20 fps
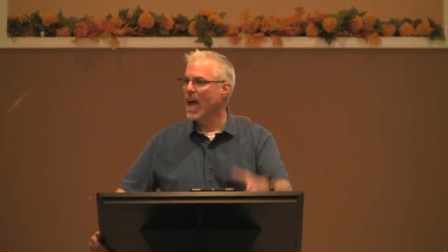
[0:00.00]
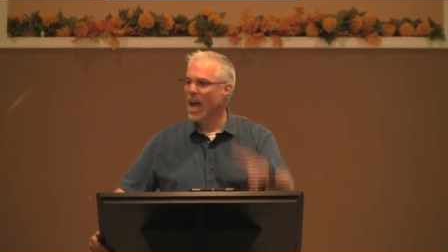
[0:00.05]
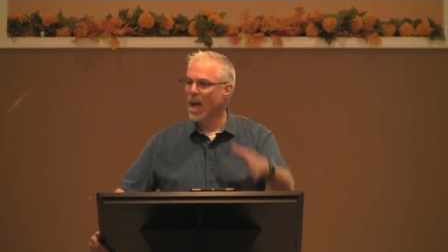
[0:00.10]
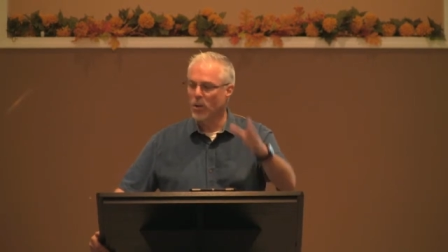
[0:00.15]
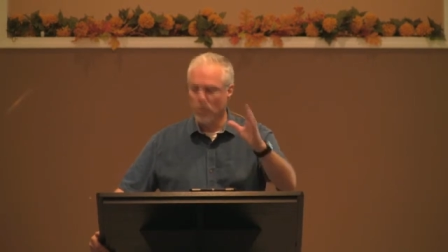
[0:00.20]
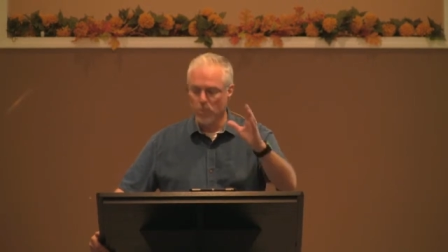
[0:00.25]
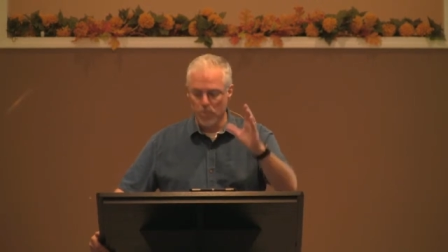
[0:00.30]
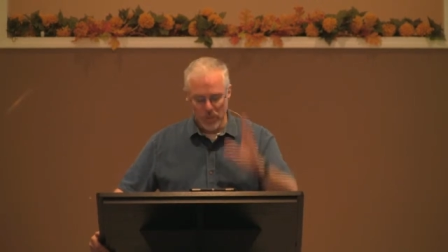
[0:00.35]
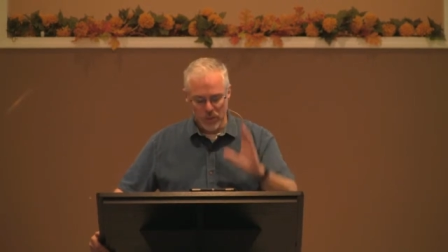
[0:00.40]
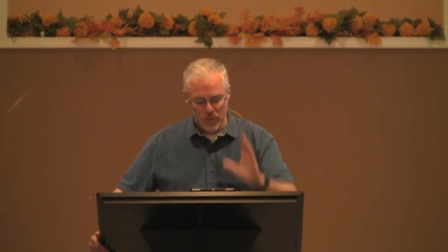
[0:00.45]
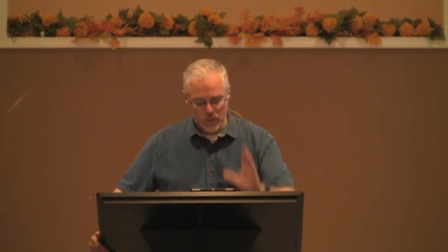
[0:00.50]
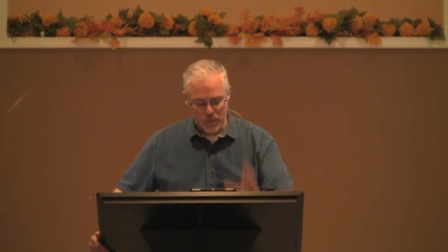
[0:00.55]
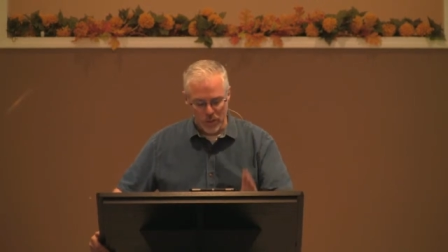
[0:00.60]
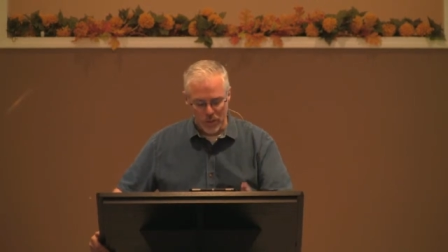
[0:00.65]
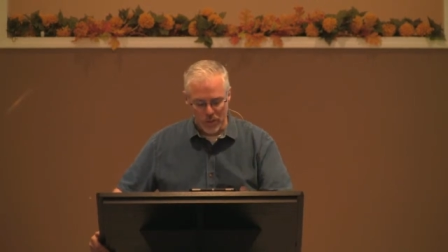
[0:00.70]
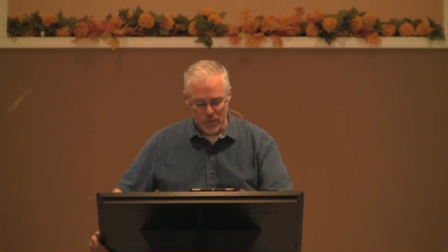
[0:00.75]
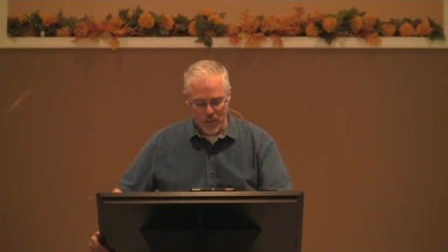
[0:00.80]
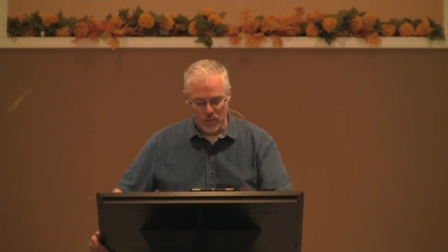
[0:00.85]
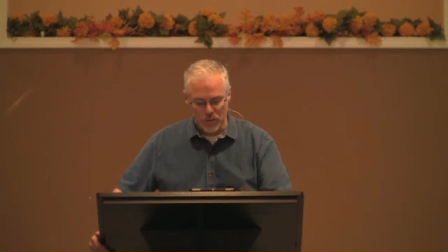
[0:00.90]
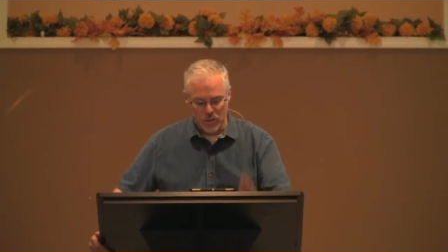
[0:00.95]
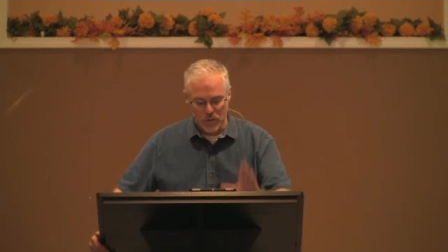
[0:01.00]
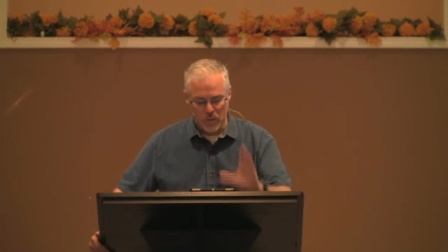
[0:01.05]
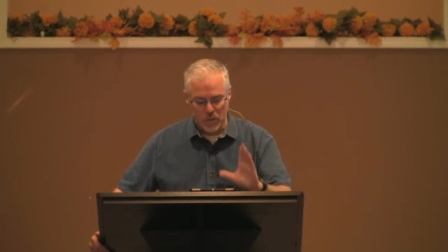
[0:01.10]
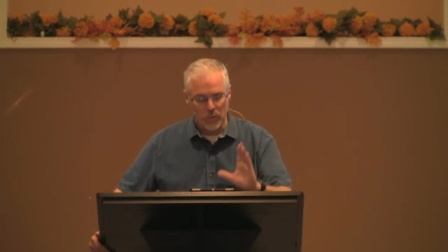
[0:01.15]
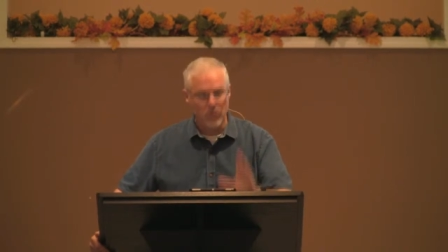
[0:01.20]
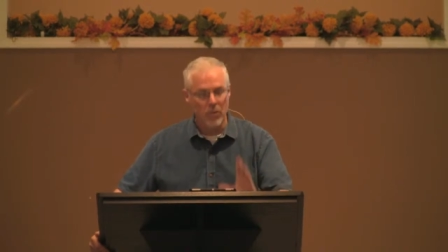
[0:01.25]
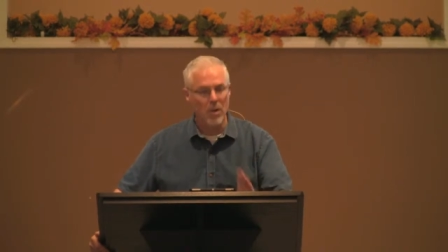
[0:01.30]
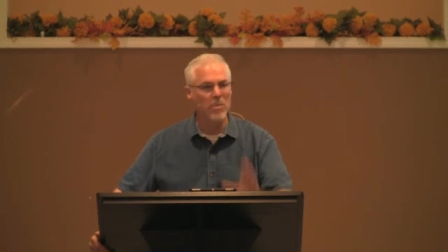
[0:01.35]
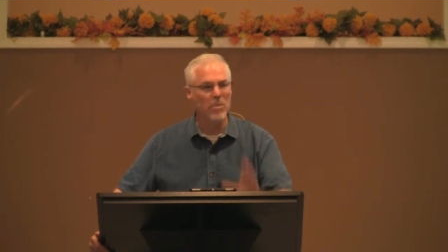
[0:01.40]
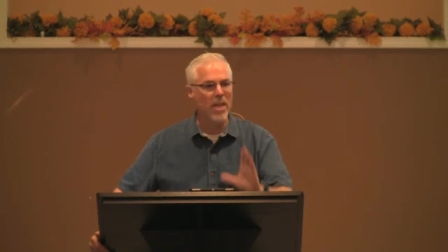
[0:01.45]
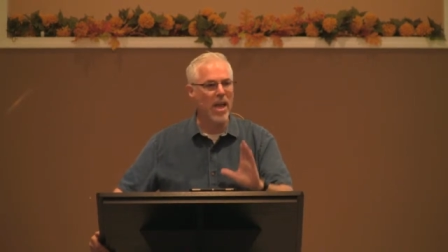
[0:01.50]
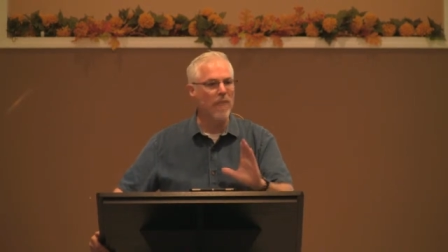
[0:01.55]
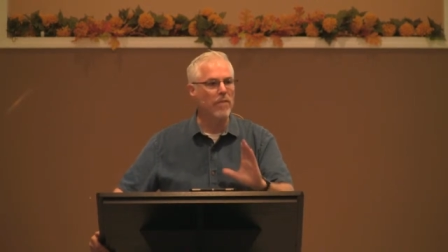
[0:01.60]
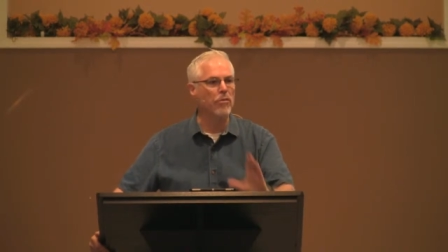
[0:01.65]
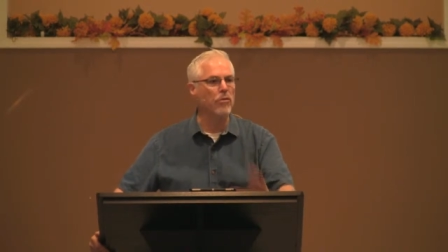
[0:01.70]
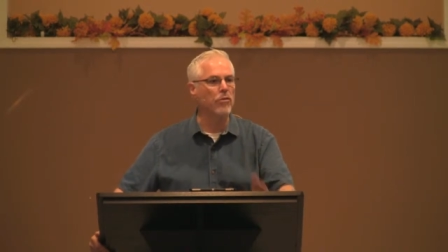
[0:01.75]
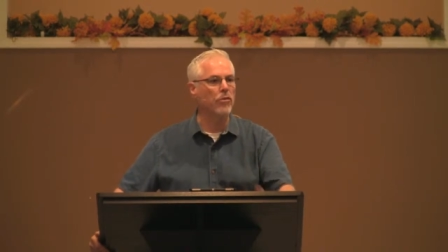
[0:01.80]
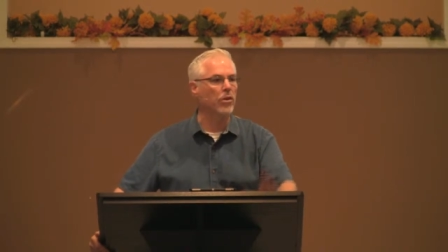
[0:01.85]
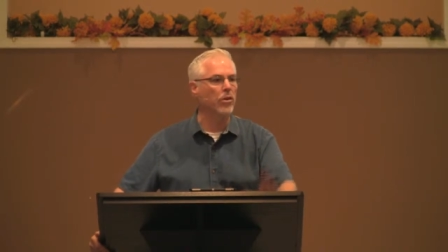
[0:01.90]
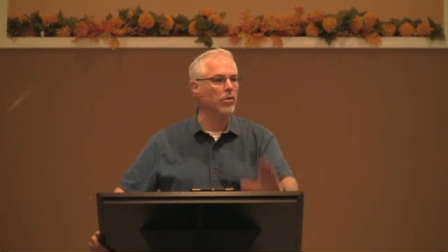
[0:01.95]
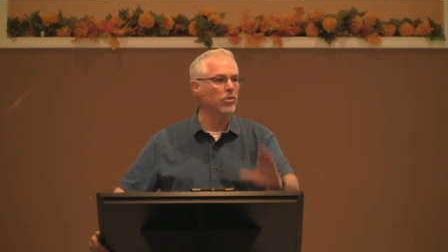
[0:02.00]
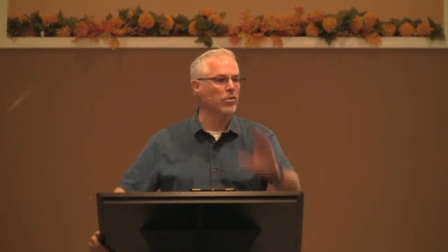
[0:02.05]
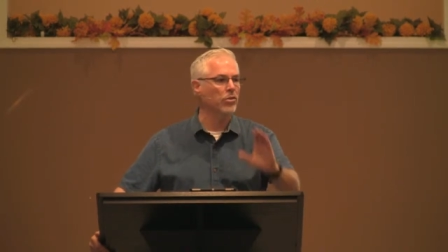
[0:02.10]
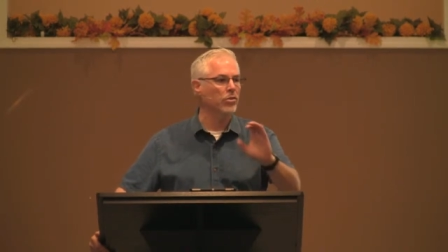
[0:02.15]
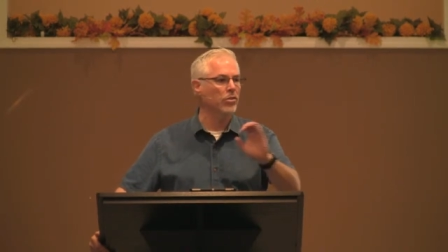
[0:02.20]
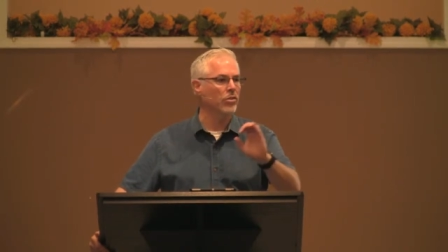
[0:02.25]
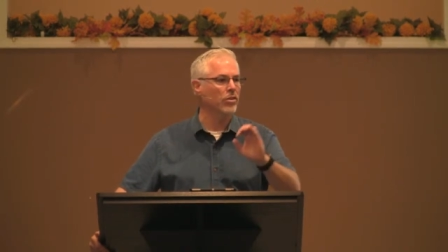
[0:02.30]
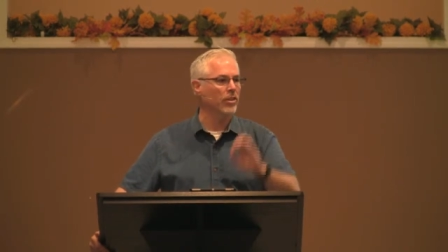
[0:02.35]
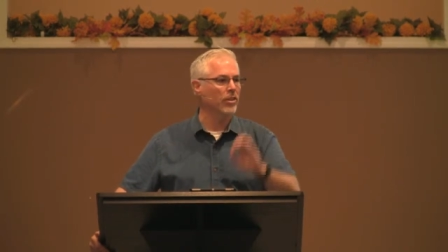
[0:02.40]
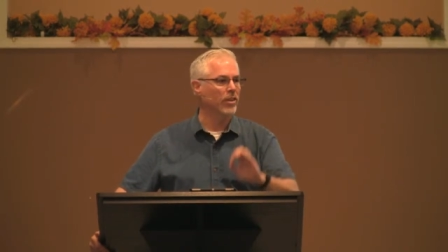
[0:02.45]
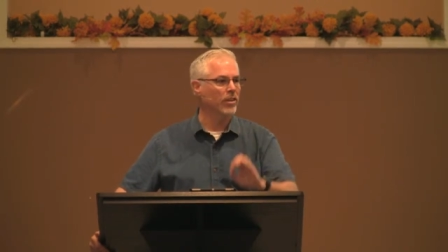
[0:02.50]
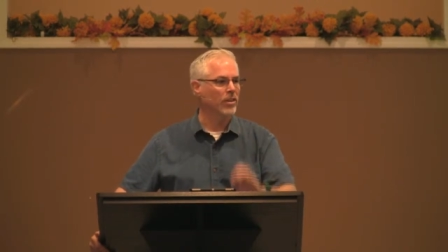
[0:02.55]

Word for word: how to be successful from that first